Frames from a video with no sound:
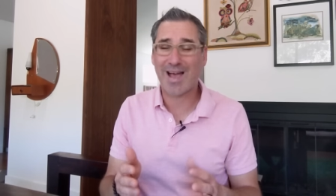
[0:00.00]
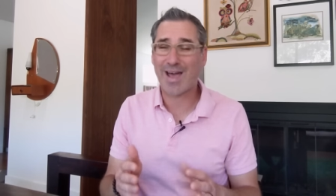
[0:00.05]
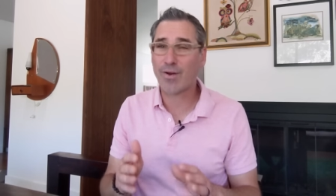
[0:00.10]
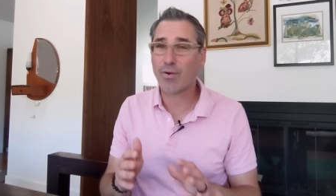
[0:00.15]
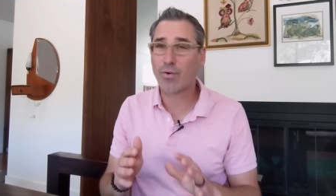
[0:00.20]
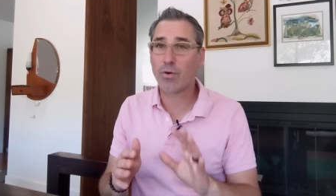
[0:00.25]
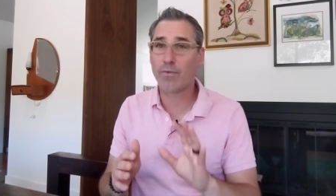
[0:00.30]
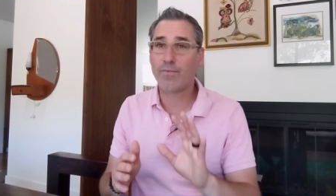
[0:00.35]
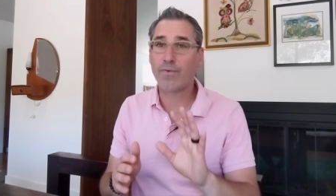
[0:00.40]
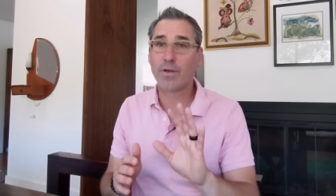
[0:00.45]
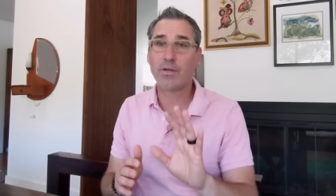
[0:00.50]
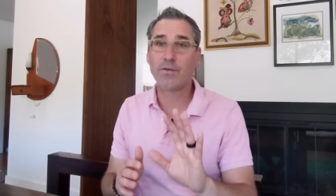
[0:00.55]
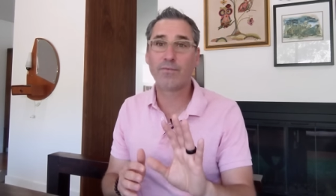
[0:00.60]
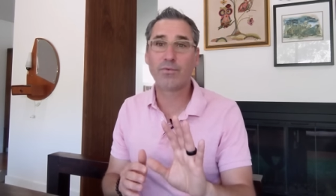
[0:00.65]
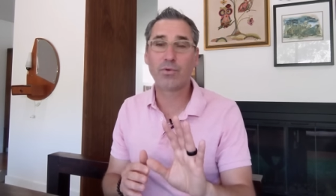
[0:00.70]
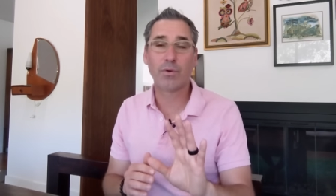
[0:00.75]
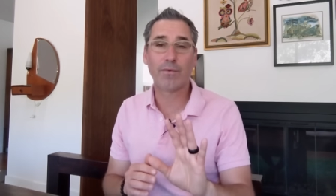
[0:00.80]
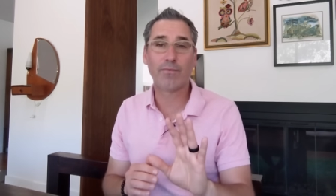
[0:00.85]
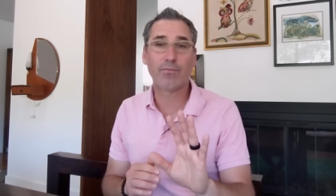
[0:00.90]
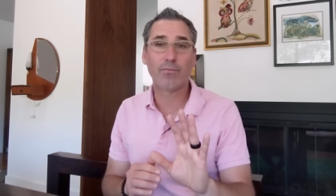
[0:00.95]
I don't know if any of
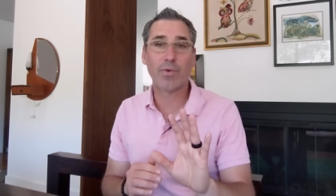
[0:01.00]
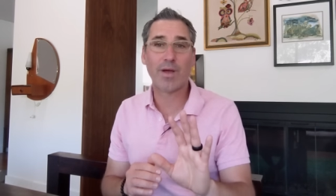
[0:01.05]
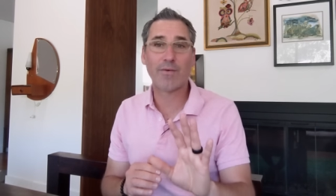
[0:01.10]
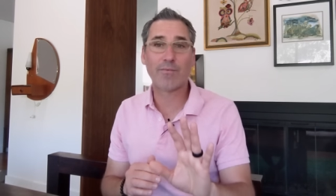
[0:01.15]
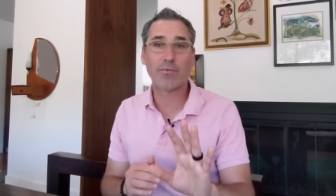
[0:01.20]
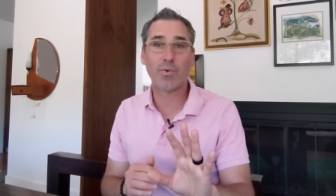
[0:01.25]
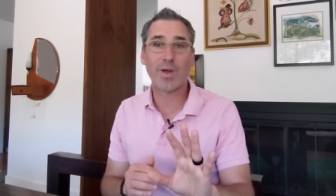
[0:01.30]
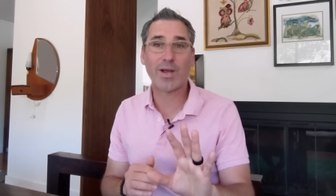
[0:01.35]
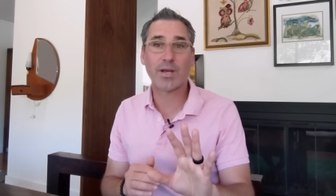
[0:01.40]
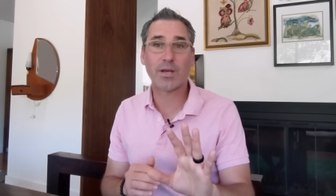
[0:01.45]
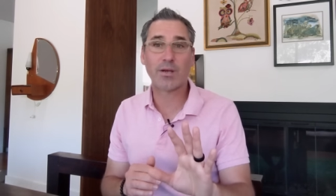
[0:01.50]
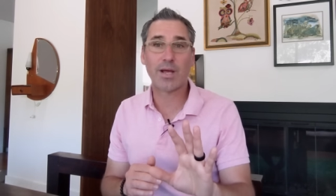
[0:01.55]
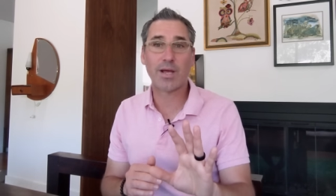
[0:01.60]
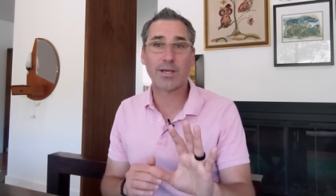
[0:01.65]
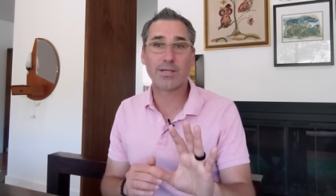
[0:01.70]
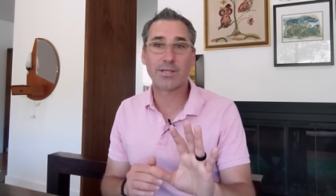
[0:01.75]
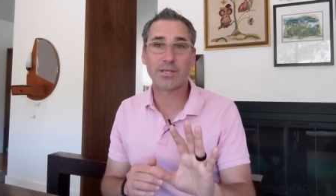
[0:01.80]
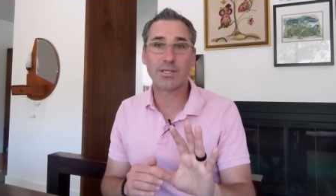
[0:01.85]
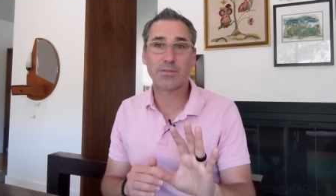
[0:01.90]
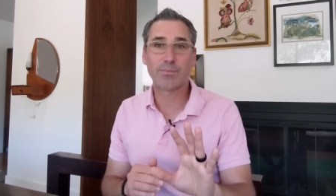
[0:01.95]
you have ever
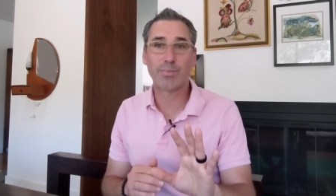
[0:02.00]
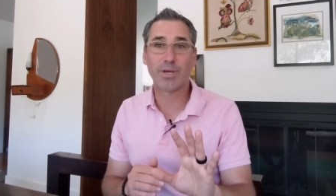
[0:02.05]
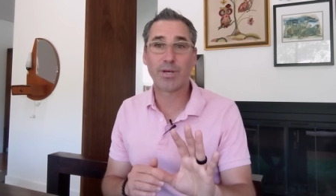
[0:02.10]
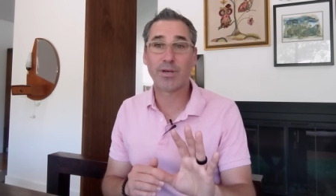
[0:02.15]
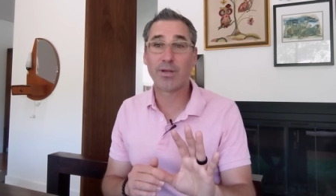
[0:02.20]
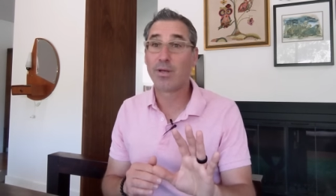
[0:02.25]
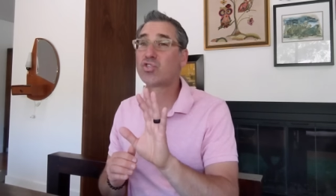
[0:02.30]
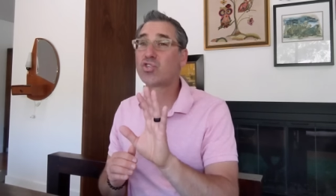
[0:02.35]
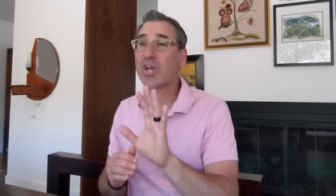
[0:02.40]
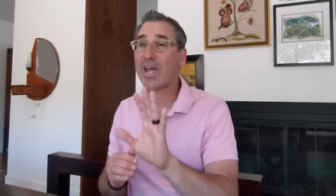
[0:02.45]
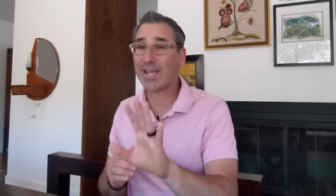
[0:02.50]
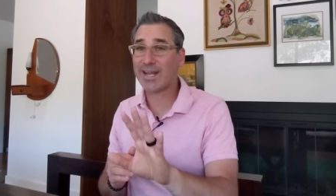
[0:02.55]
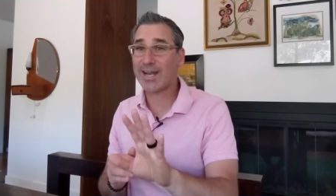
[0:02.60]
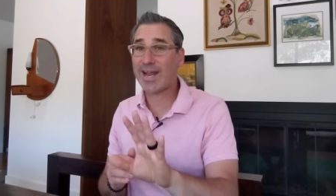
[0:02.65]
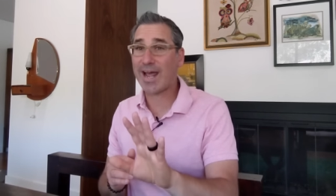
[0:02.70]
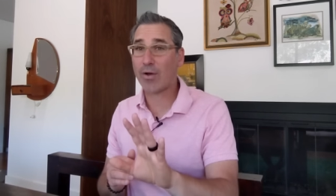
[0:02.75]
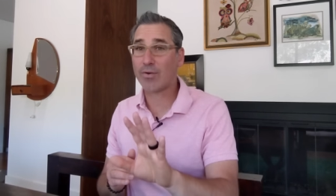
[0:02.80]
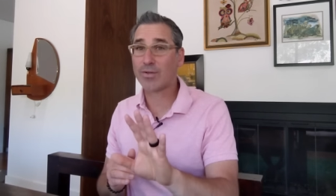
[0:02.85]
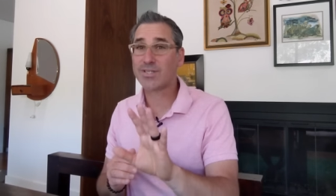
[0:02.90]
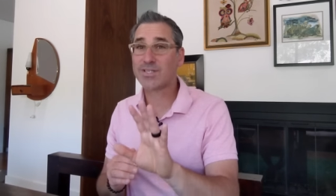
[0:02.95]
recognized this, but check it
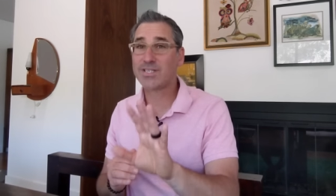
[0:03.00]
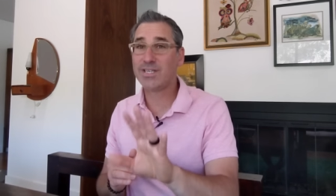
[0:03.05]
out.